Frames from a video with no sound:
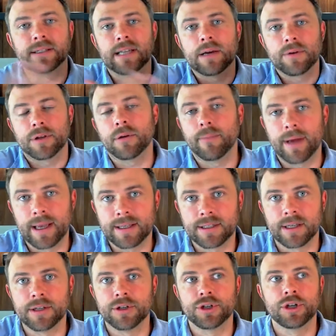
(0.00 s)
with your
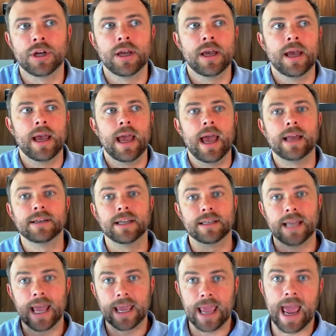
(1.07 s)
message and to
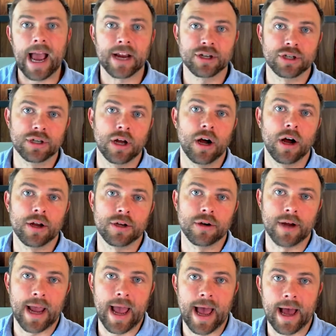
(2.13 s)
take action on
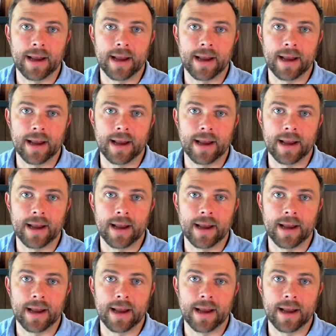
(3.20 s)
your ad.